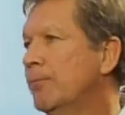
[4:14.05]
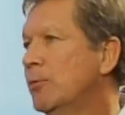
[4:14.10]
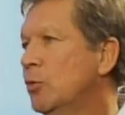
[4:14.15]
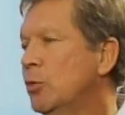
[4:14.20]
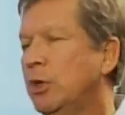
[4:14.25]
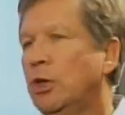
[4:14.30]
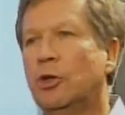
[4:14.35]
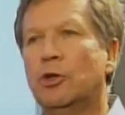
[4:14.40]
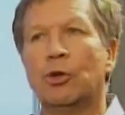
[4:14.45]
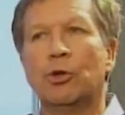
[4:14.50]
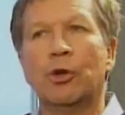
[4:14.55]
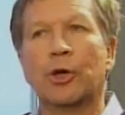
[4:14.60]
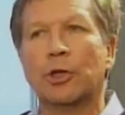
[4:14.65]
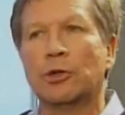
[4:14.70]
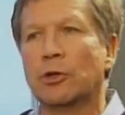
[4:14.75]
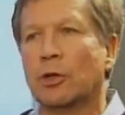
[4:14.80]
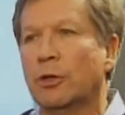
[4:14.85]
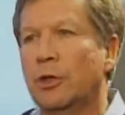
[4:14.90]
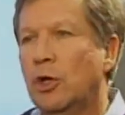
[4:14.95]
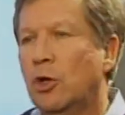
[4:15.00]
We need to look
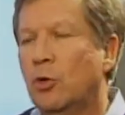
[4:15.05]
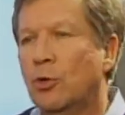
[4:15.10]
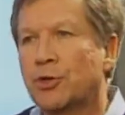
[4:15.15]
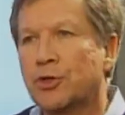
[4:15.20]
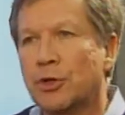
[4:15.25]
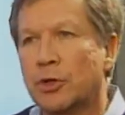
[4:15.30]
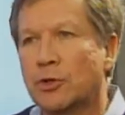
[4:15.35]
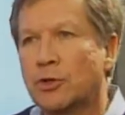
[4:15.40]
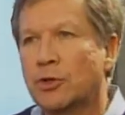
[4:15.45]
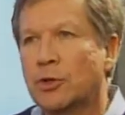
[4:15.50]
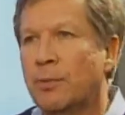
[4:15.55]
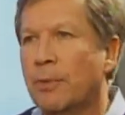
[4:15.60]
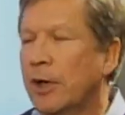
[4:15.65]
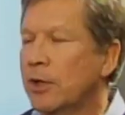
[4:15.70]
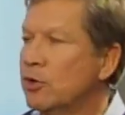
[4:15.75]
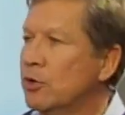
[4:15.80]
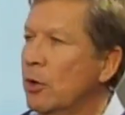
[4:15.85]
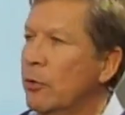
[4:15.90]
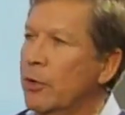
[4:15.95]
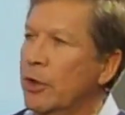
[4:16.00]
at the legal system. I
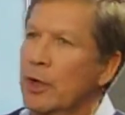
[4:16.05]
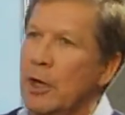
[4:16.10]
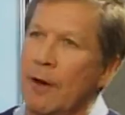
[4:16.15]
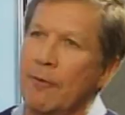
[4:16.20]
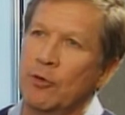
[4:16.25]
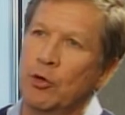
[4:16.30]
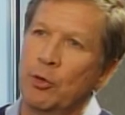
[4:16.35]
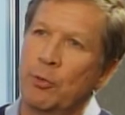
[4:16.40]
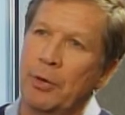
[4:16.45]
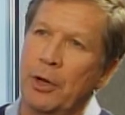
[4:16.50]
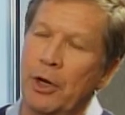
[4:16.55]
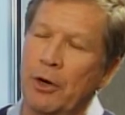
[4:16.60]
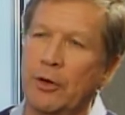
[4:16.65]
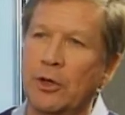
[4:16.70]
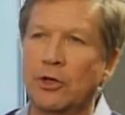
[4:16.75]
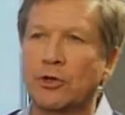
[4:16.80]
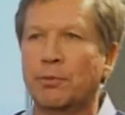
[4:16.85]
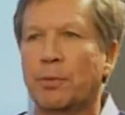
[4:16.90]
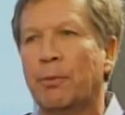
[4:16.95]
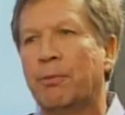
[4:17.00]
saw where Governor
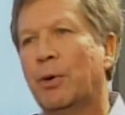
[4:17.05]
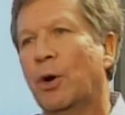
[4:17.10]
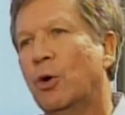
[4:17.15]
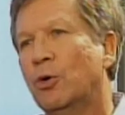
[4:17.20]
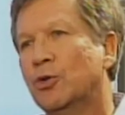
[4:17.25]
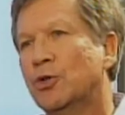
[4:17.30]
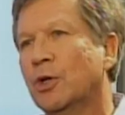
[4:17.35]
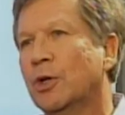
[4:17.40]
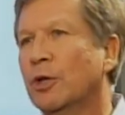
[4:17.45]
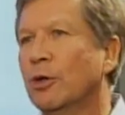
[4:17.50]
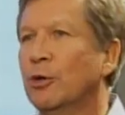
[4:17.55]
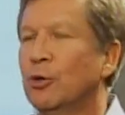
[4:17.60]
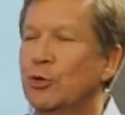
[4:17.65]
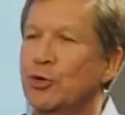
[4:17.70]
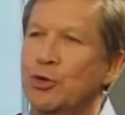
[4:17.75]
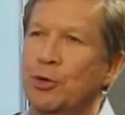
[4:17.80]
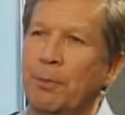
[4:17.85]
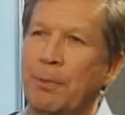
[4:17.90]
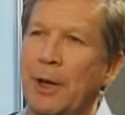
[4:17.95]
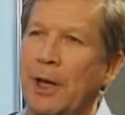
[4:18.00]
Perry is proposing a
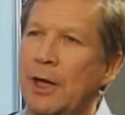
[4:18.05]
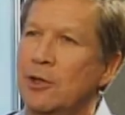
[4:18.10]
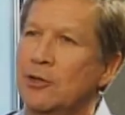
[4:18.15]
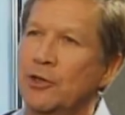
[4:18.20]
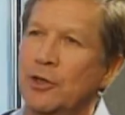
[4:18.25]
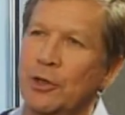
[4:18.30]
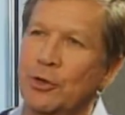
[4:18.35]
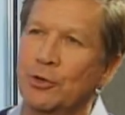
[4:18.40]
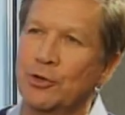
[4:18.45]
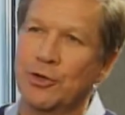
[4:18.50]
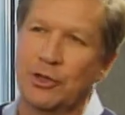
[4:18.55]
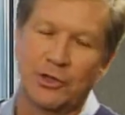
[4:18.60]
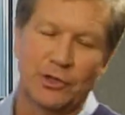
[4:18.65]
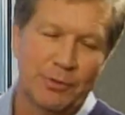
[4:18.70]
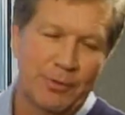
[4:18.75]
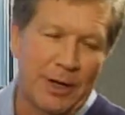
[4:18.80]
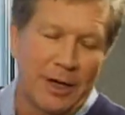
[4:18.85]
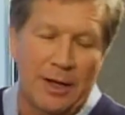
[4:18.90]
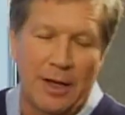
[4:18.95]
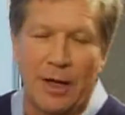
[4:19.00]
loser pays legal
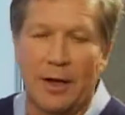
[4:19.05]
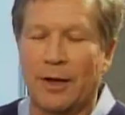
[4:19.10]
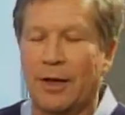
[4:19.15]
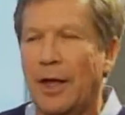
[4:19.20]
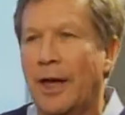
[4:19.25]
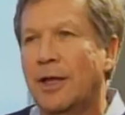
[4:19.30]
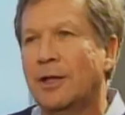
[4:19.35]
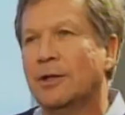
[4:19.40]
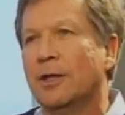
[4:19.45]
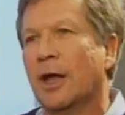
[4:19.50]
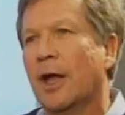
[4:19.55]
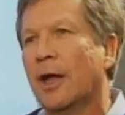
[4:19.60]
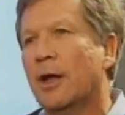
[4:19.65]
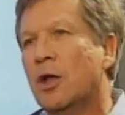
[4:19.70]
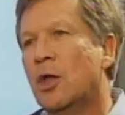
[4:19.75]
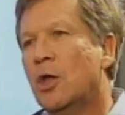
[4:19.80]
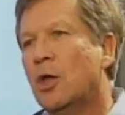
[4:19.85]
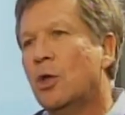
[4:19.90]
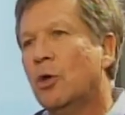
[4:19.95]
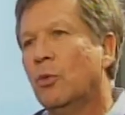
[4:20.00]
system. I kind of like that.
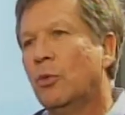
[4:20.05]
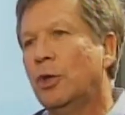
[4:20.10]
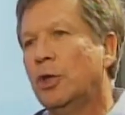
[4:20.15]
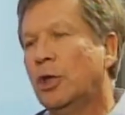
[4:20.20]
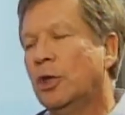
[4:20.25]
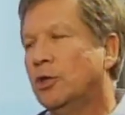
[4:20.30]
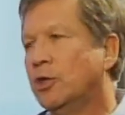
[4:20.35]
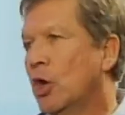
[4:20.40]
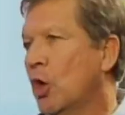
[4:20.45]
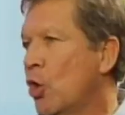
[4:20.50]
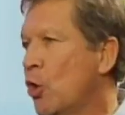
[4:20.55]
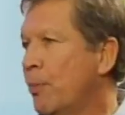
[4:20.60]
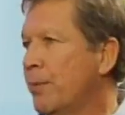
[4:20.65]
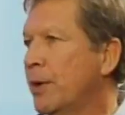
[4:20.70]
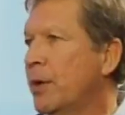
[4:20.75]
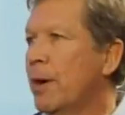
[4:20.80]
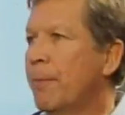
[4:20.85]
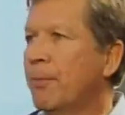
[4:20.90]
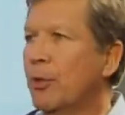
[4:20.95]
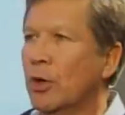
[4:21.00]
We need to
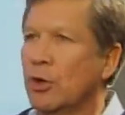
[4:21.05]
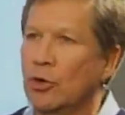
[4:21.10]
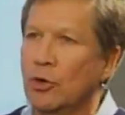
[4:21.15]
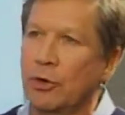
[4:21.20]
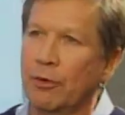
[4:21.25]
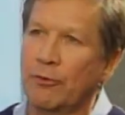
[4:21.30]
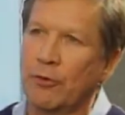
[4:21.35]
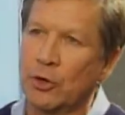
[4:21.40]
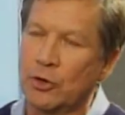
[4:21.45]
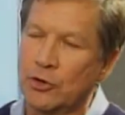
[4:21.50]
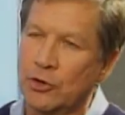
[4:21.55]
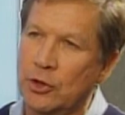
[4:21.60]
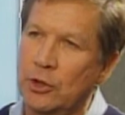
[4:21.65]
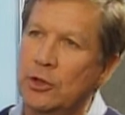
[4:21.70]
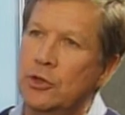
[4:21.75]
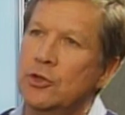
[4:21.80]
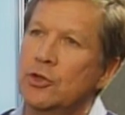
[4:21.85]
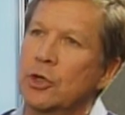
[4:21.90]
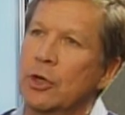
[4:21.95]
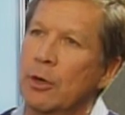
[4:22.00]
open up our
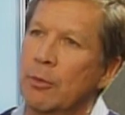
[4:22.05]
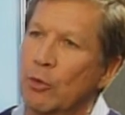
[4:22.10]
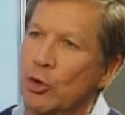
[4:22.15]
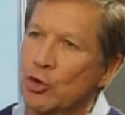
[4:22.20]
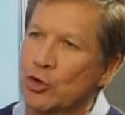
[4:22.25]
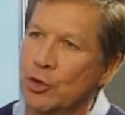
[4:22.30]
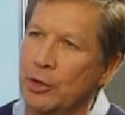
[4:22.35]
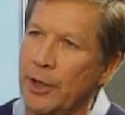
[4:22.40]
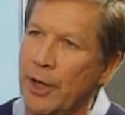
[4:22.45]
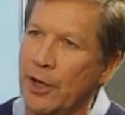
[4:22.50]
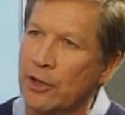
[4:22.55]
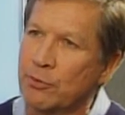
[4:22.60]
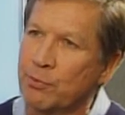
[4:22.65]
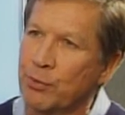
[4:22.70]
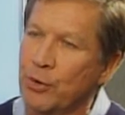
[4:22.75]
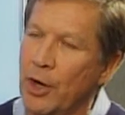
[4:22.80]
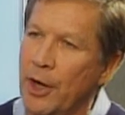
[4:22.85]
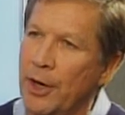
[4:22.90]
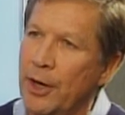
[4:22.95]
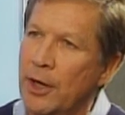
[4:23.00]
universities to commercialize
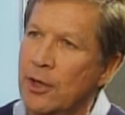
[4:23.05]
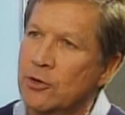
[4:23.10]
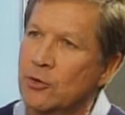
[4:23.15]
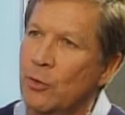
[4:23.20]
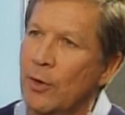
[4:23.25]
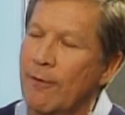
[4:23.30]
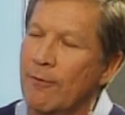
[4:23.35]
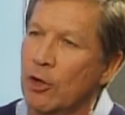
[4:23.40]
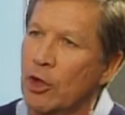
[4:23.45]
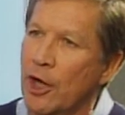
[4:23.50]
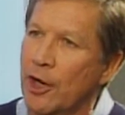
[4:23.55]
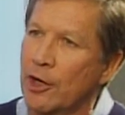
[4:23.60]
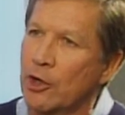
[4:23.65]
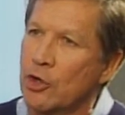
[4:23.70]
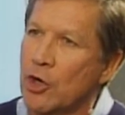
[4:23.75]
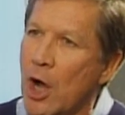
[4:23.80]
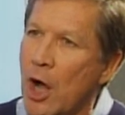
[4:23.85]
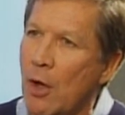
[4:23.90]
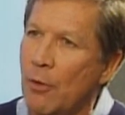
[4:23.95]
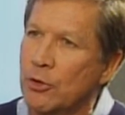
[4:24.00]
products. We have a lot of
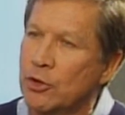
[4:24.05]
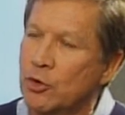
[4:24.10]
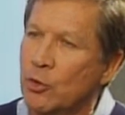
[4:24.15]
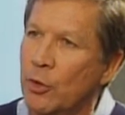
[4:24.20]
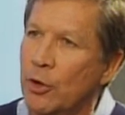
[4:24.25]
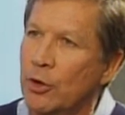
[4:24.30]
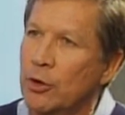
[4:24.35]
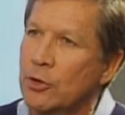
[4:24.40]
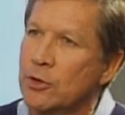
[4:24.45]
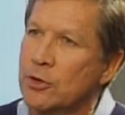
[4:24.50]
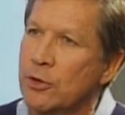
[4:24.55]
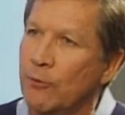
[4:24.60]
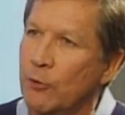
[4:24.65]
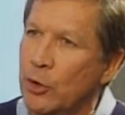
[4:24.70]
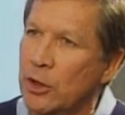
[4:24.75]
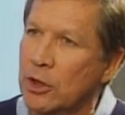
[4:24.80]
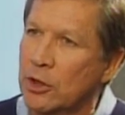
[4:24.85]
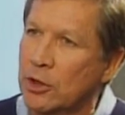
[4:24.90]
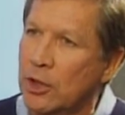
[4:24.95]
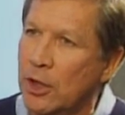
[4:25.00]
knowledge workers. If
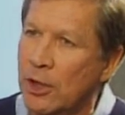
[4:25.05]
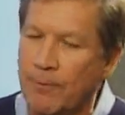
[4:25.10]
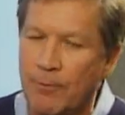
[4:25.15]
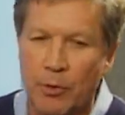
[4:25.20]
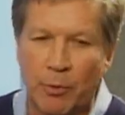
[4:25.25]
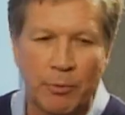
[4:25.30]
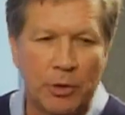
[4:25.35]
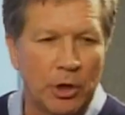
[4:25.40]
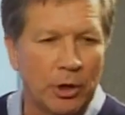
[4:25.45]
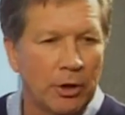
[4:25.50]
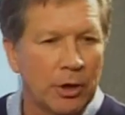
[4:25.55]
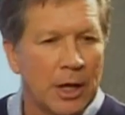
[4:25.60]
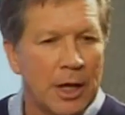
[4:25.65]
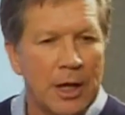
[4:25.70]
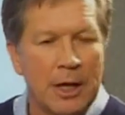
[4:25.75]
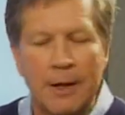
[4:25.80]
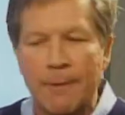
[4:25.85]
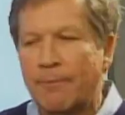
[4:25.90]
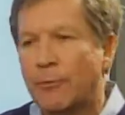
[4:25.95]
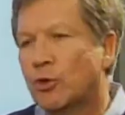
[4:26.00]
we could keep them here,
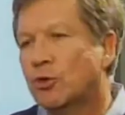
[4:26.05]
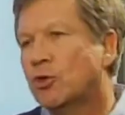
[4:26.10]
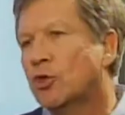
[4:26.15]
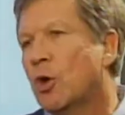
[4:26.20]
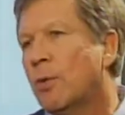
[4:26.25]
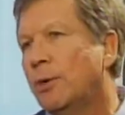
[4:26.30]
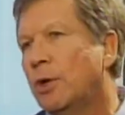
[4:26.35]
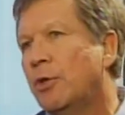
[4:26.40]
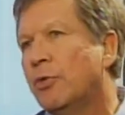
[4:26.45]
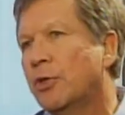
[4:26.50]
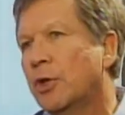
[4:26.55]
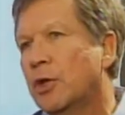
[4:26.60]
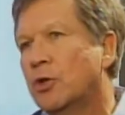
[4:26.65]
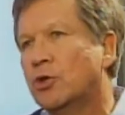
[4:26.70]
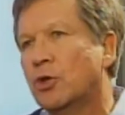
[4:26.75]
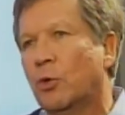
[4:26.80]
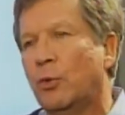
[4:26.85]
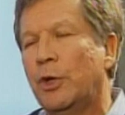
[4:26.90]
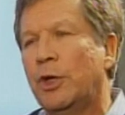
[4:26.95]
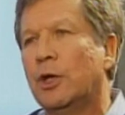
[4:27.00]
there's so many
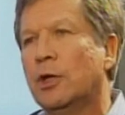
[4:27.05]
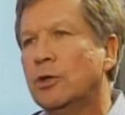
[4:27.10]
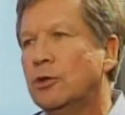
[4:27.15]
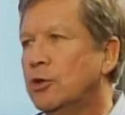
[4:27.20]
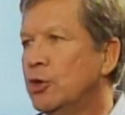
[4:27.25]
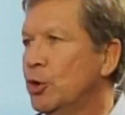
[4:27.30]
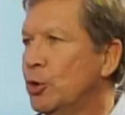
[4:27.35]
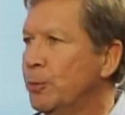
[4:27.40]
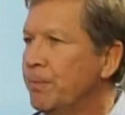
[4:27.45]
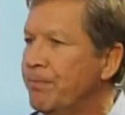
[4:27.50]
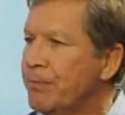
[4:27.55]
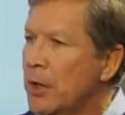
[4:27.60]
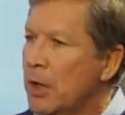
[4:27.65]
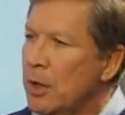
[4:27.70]
things that we can do.